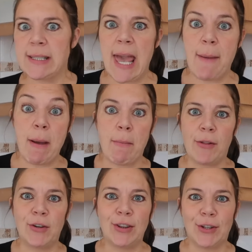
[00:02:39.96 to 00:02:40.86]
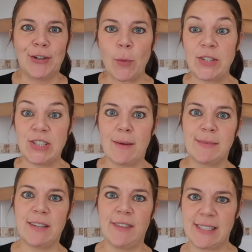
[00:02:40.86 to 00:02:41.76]
get my mother-in-law, when she
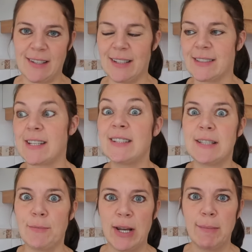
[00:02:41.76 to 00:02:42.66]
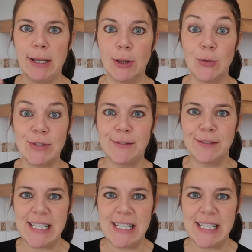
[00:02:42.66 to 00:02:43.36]
comes to visit us, to bring me loads of